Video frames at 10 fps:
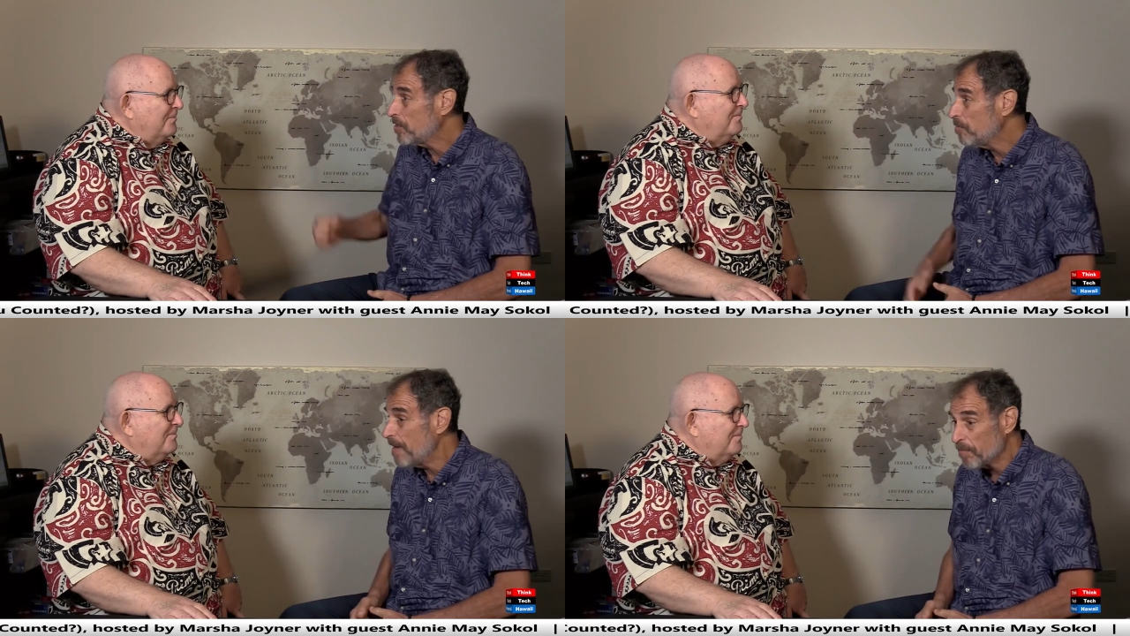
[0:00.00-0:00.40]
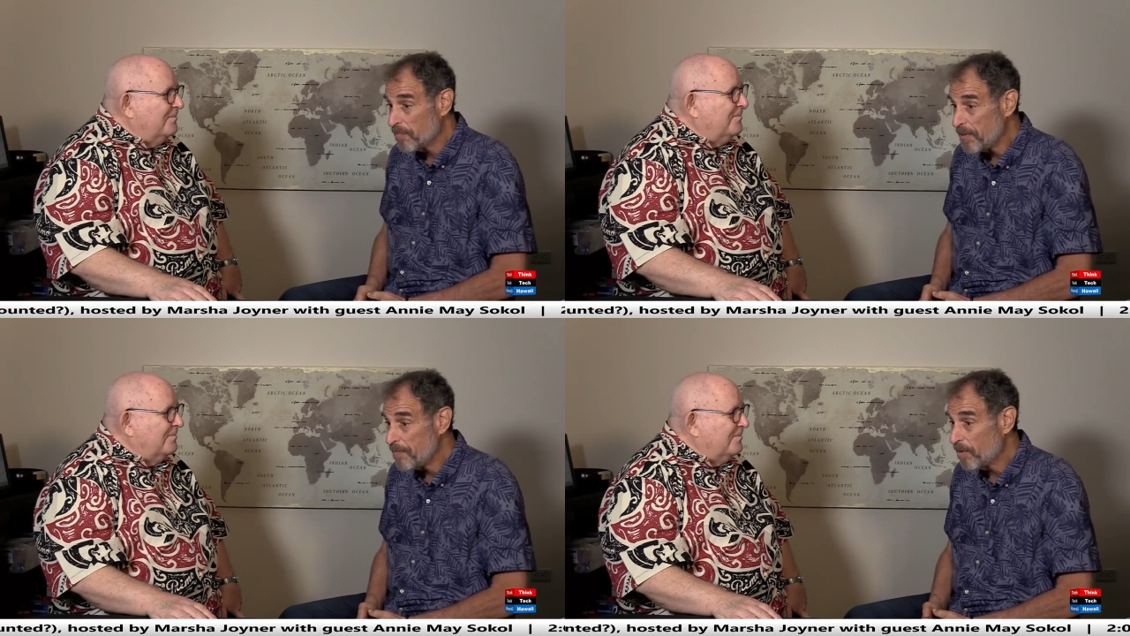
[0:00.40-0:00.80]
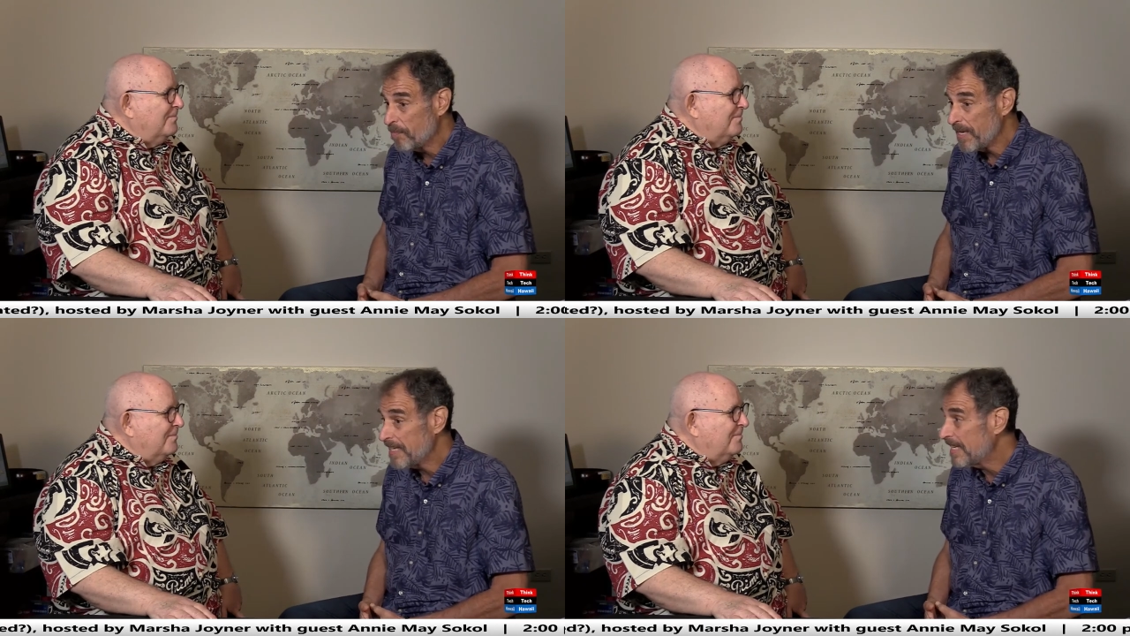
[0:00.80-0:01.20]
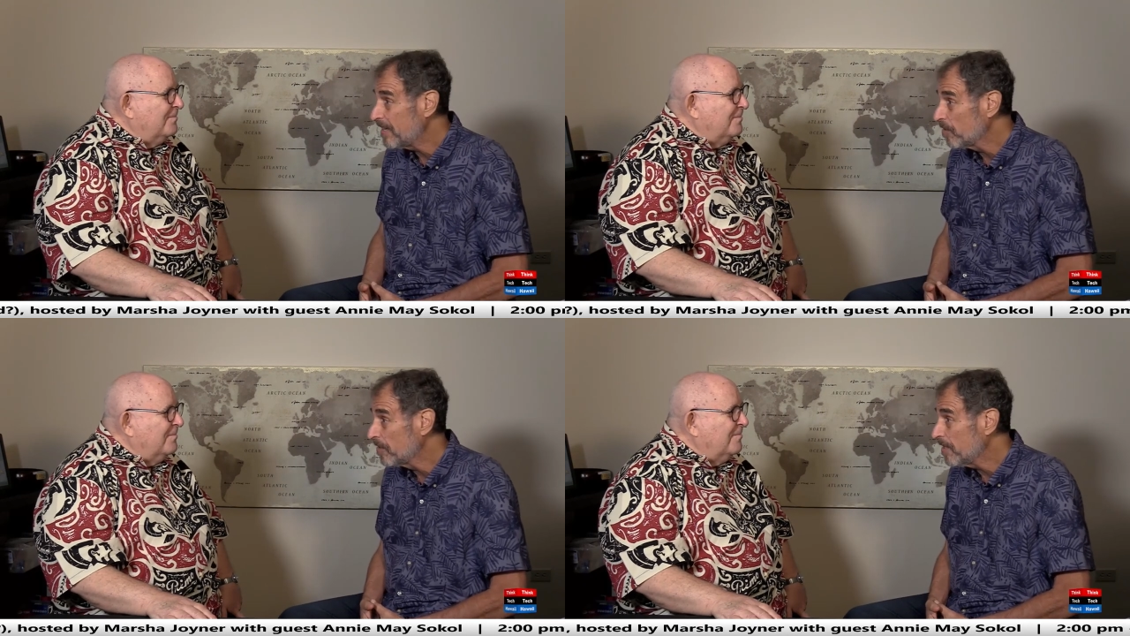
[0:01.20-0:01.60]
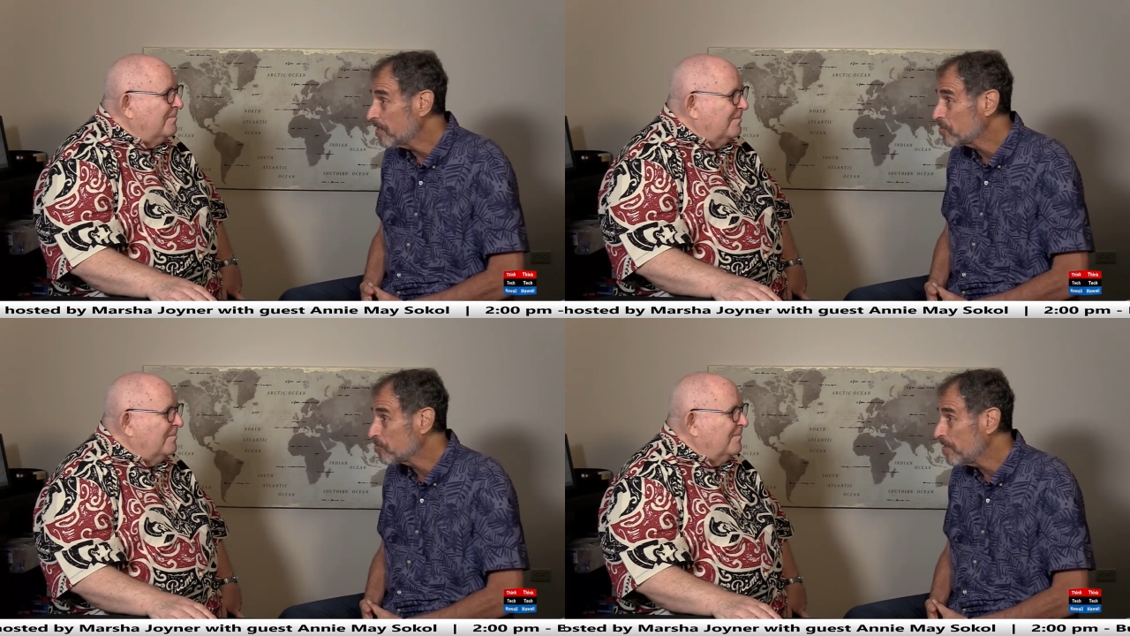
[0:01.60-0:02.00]
Speaker 1: do you remember people being killed in
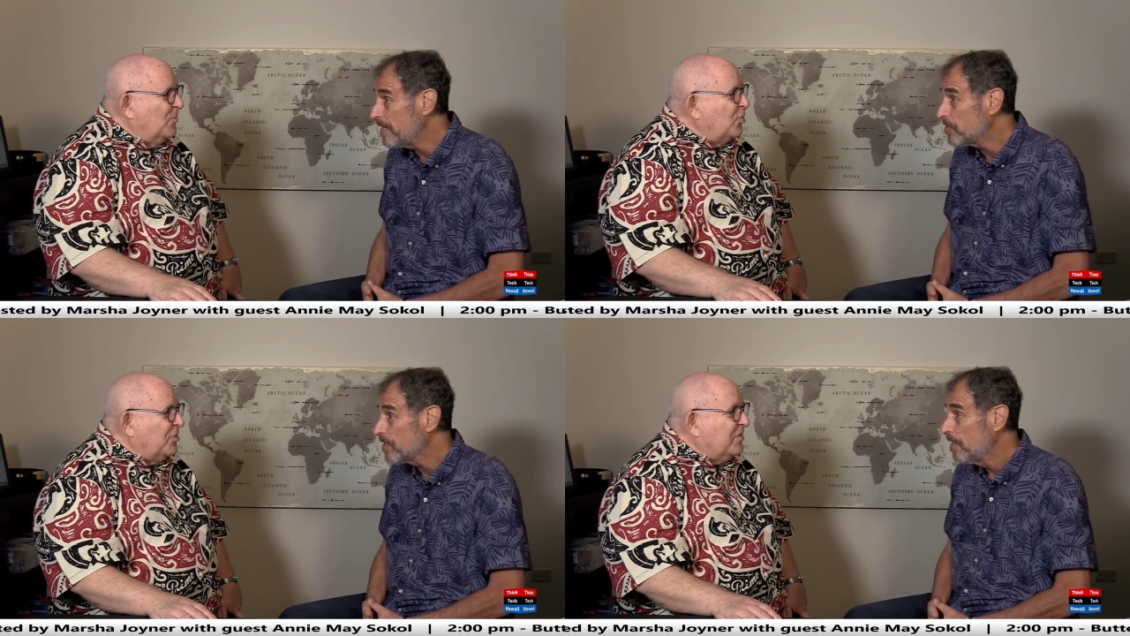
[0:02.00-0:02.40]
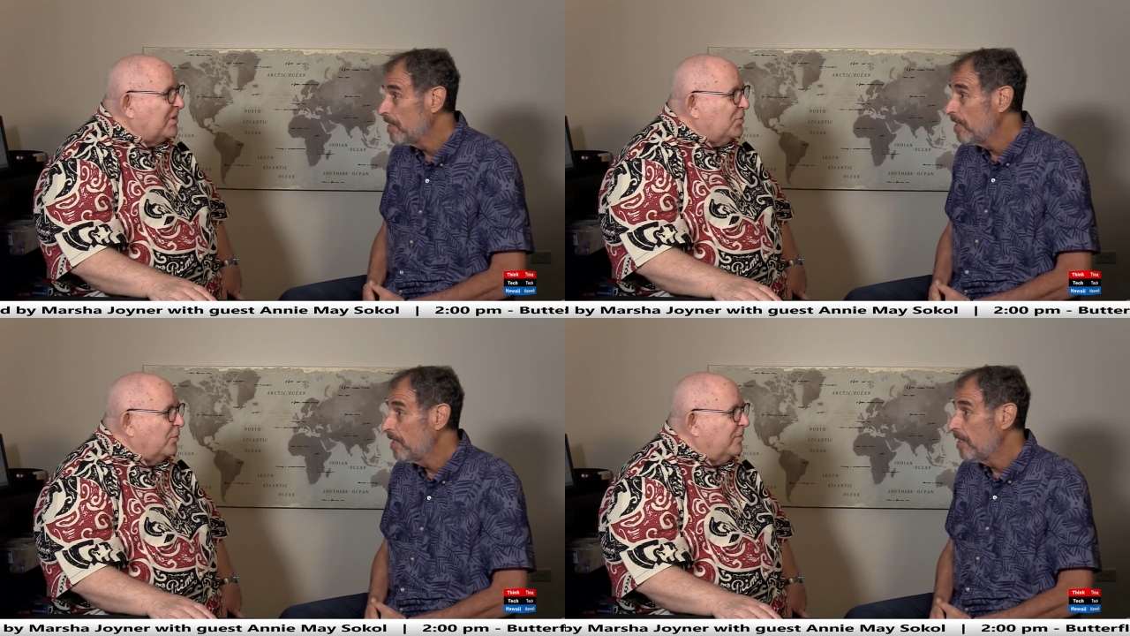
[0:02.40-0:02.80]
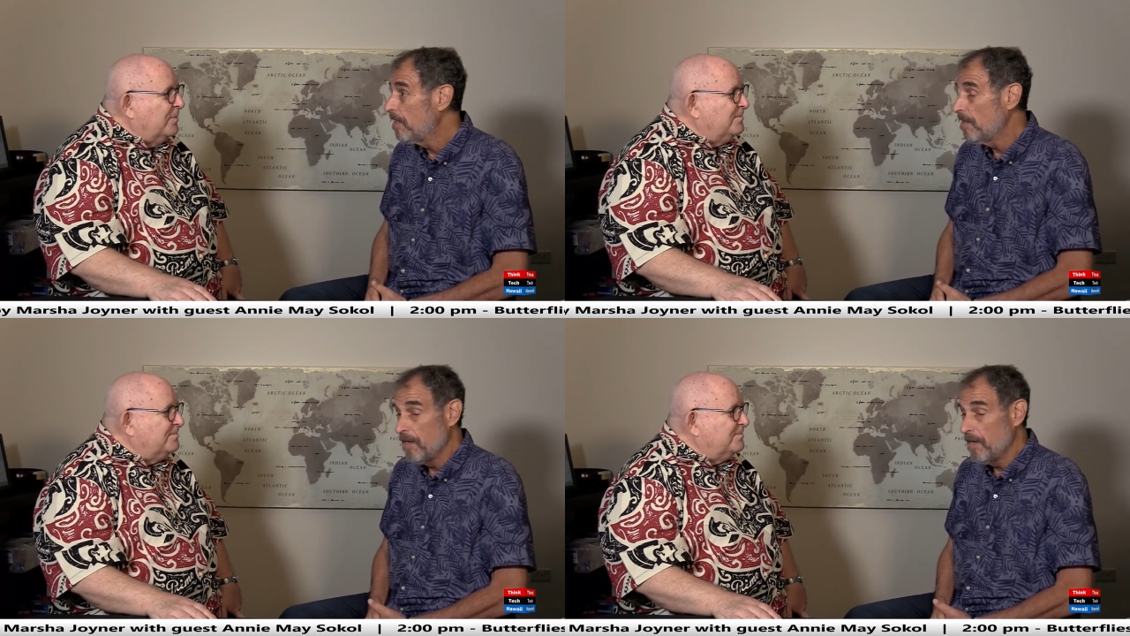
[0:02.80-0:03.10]
the streets? You think that's over?